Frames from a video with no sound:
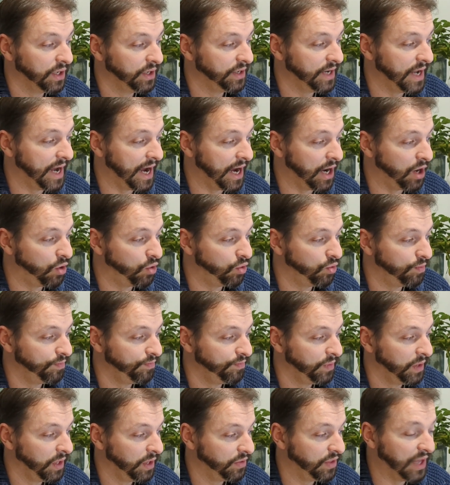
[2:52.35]
Now,
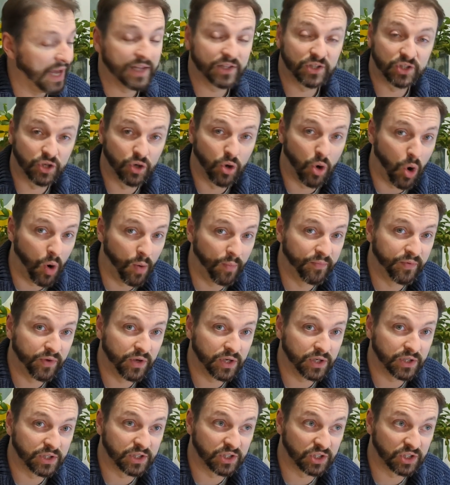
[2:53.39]
that's an obvious